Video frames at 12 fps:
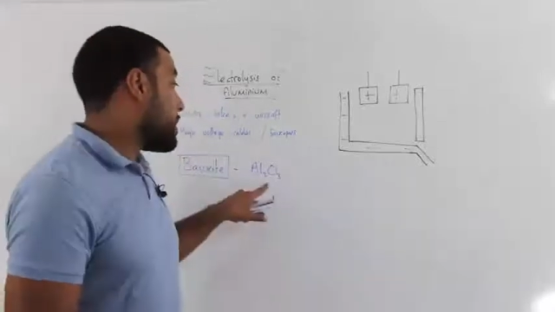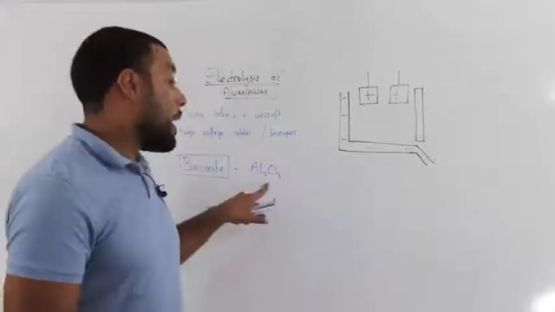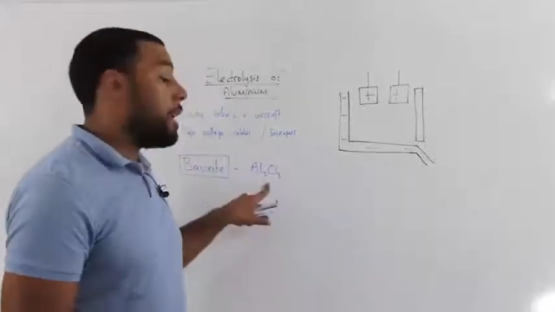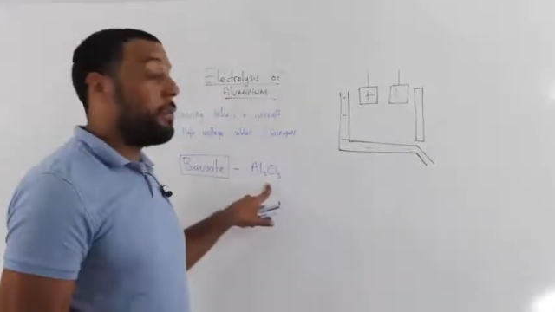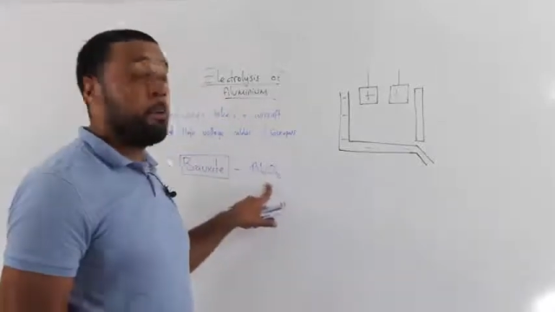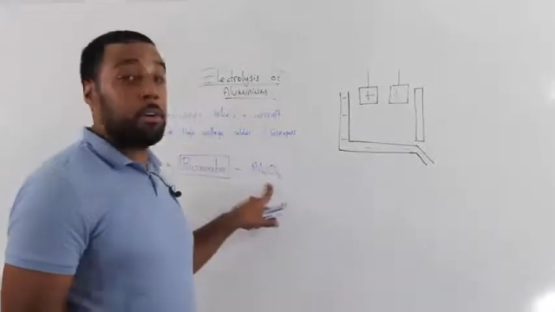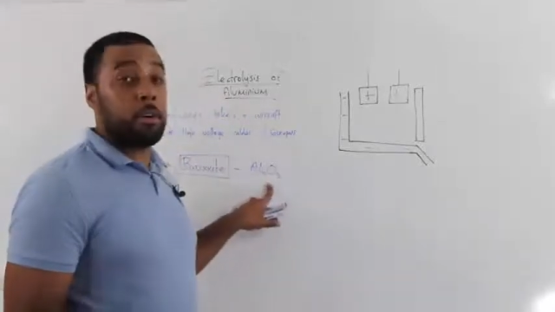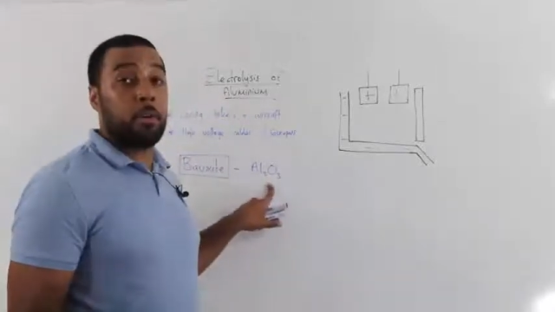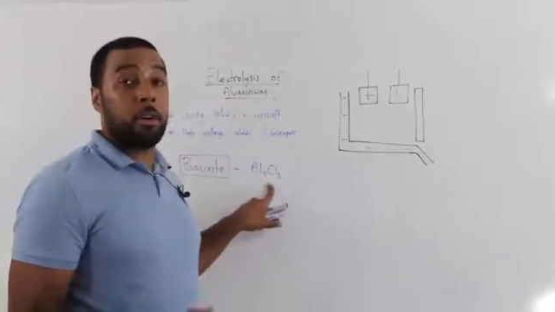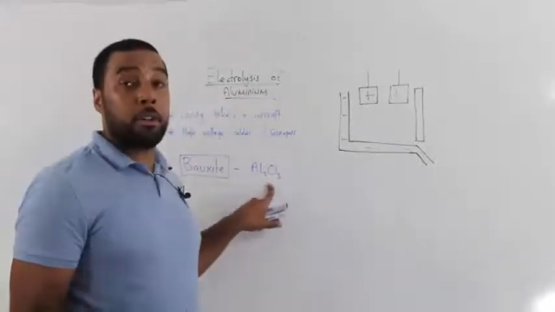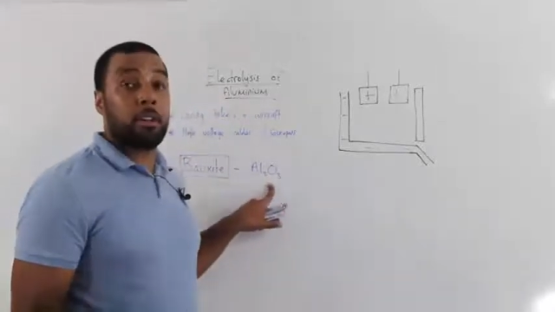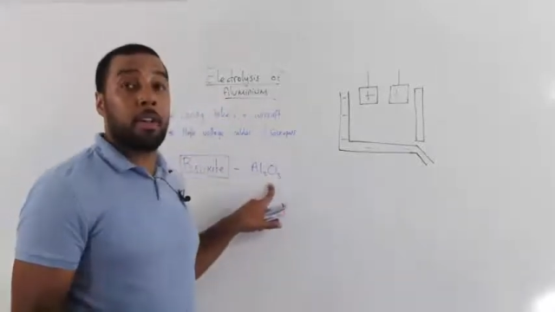aluminium
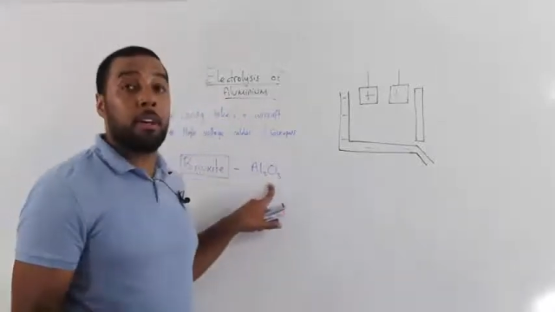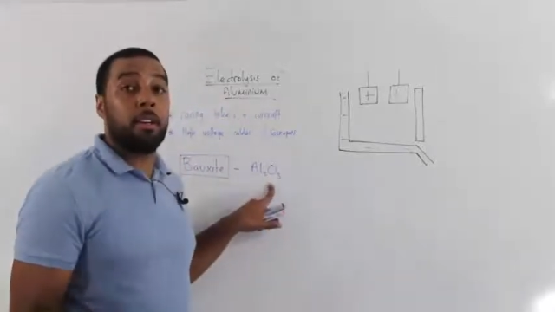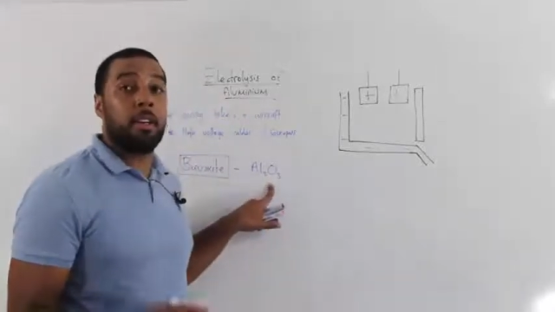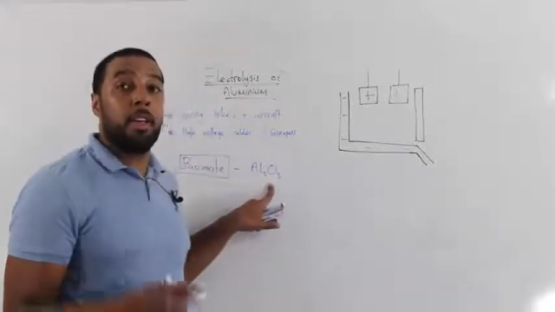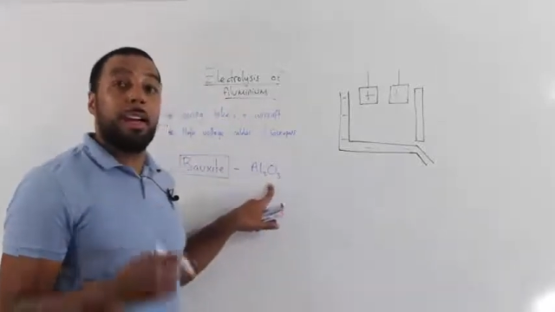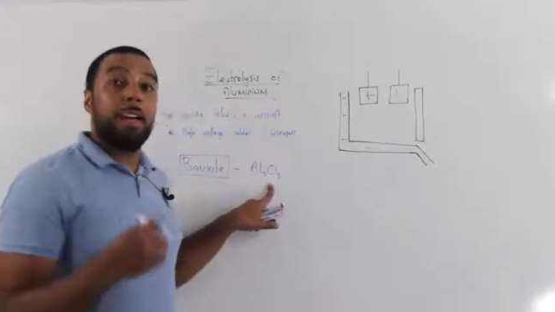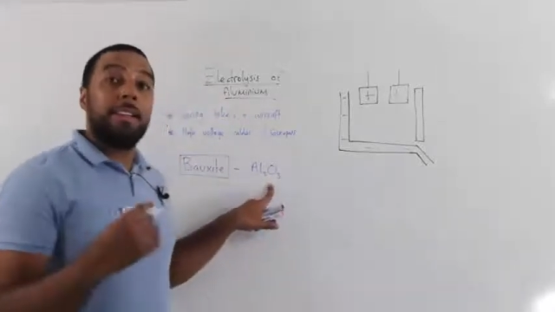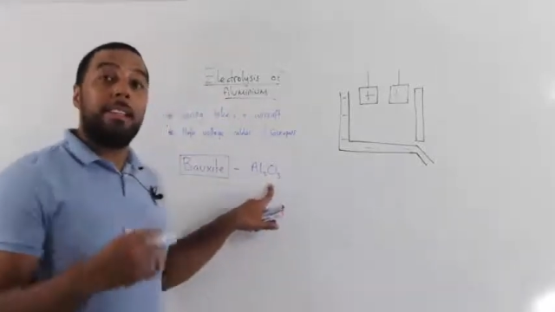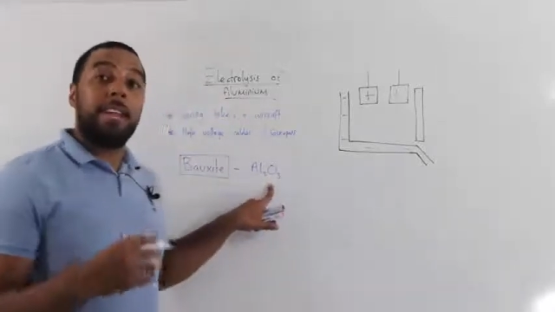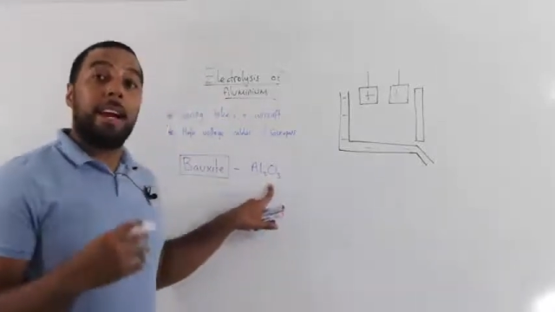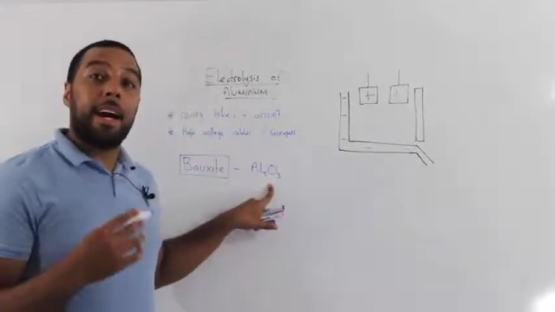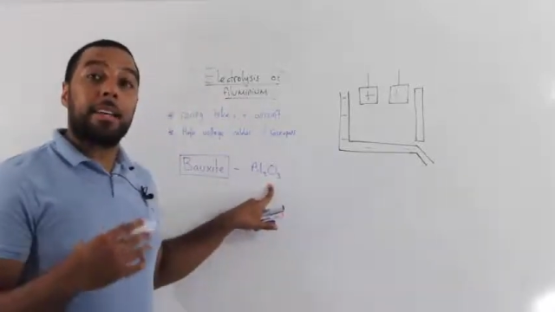oxide is that
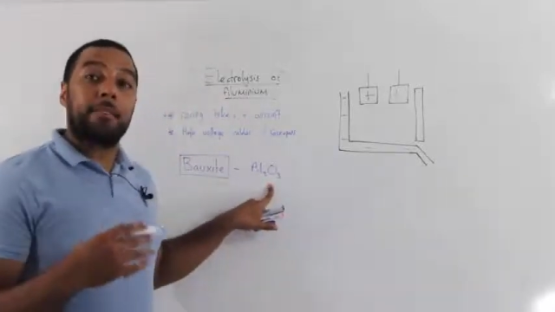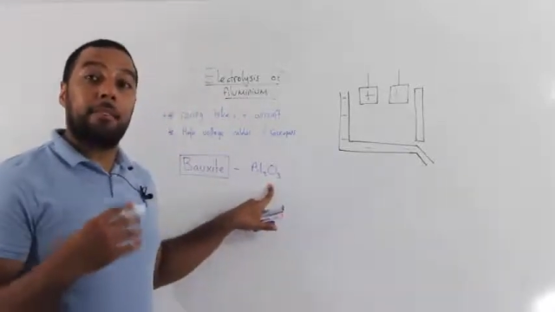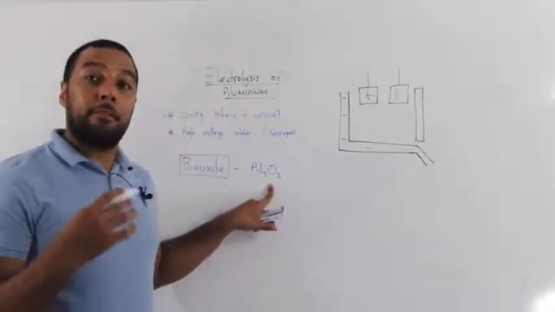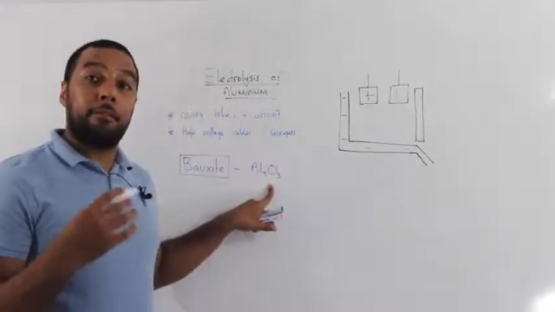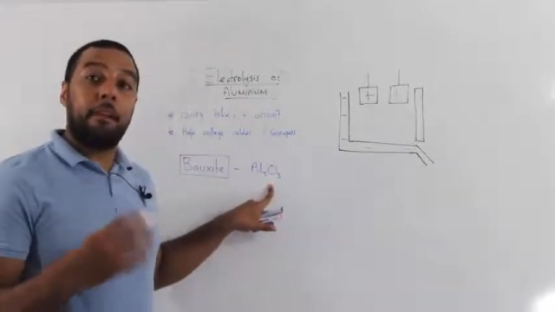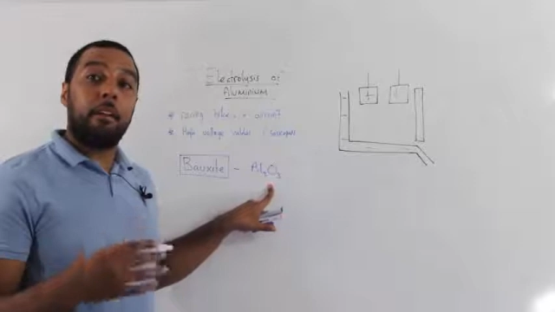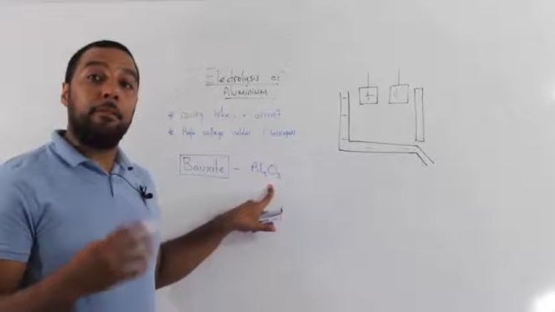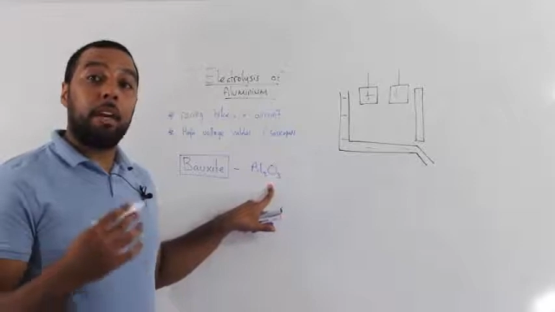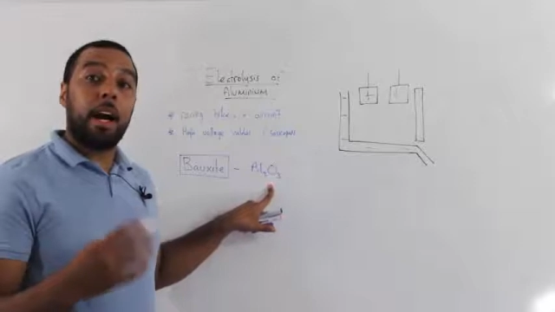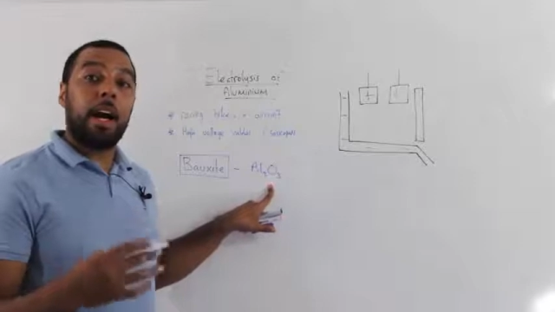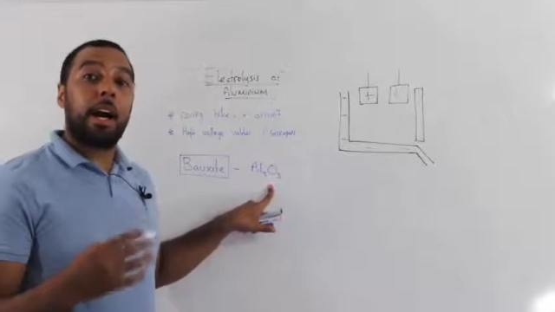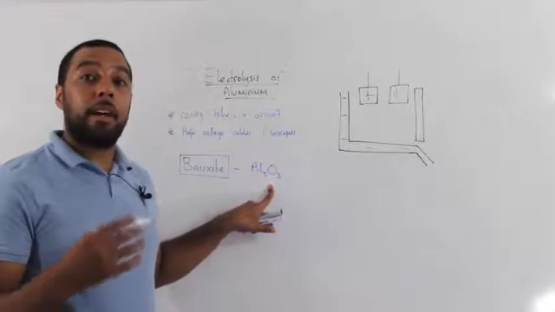it has a very
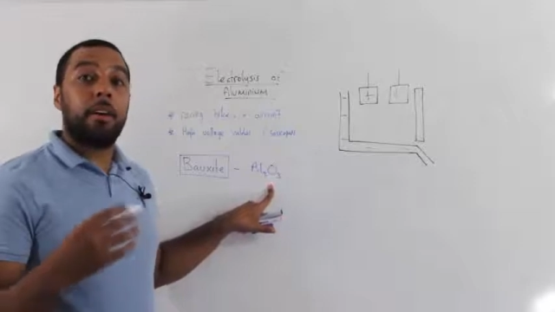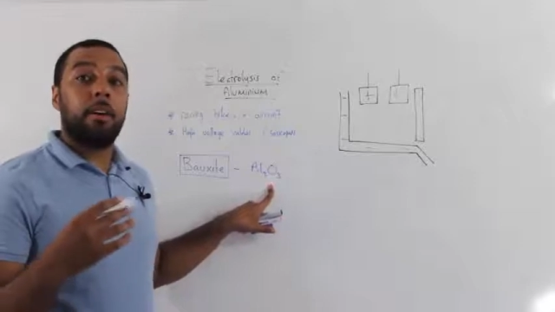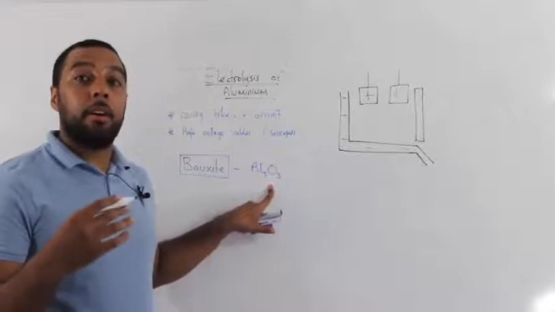high